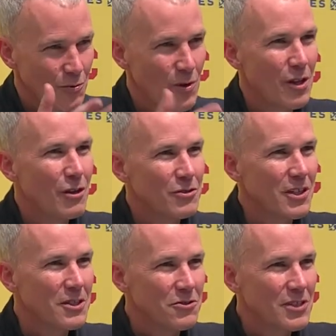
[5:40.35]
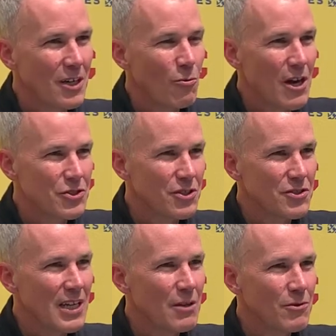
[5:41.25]
And one of those, like you said, at Washington
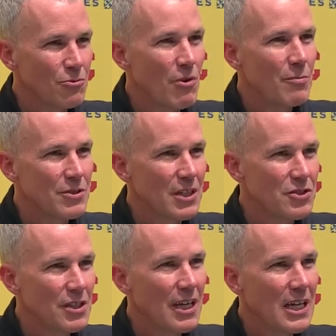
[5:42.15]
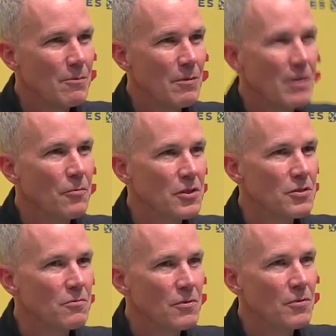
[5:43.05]
State, was a one possession game, and
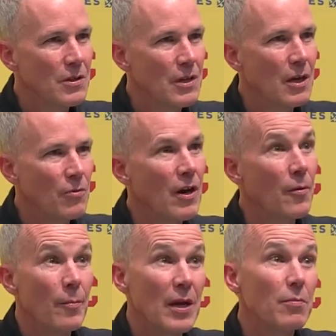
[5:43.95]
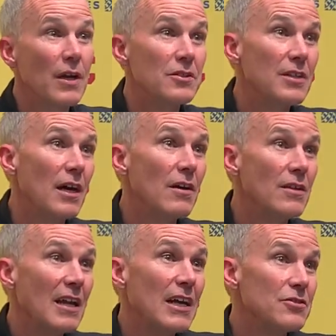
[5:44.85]
we were able to make plays down
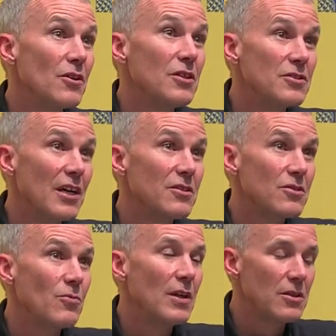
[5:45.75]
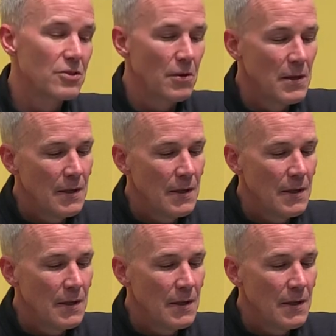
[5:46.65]
in the last 30 seconds to win it. So